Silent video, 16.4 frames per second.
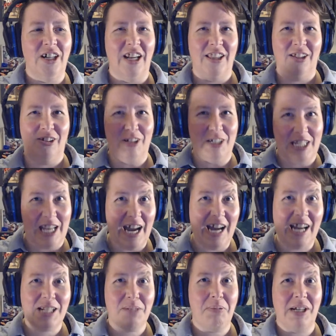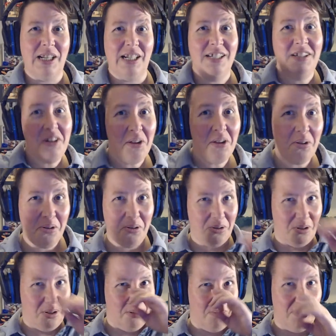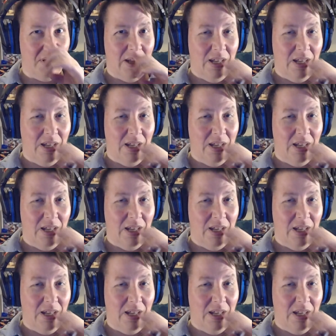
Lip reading: and they're attacked by another group,